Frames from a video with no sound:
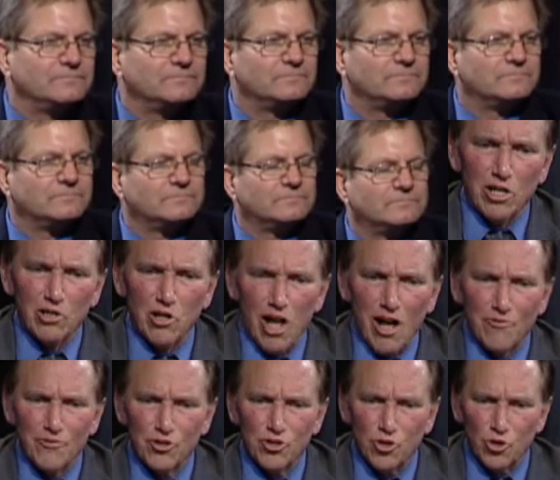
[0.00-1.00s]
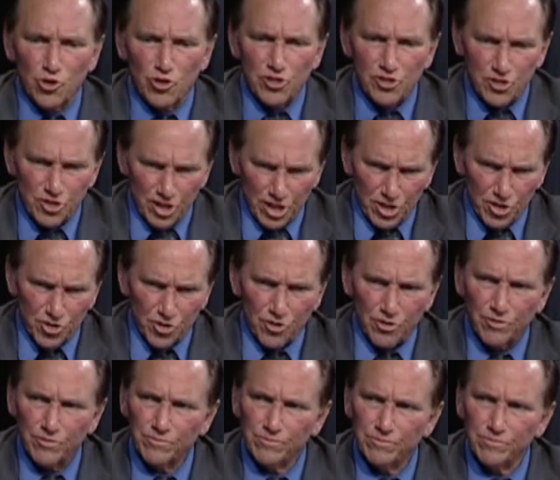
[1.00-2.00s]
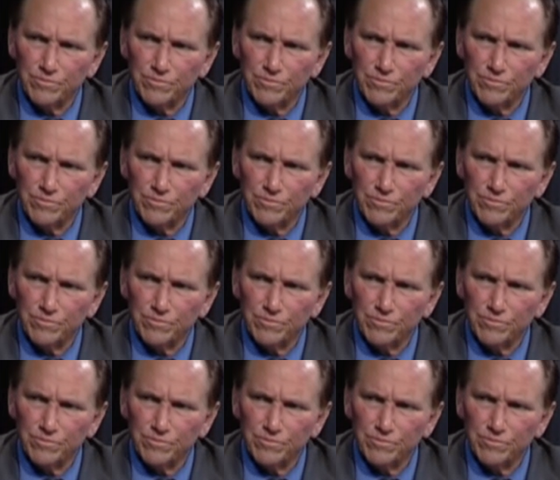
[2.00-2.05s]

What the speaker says: Okay, you're talking about unlawful search and seizure.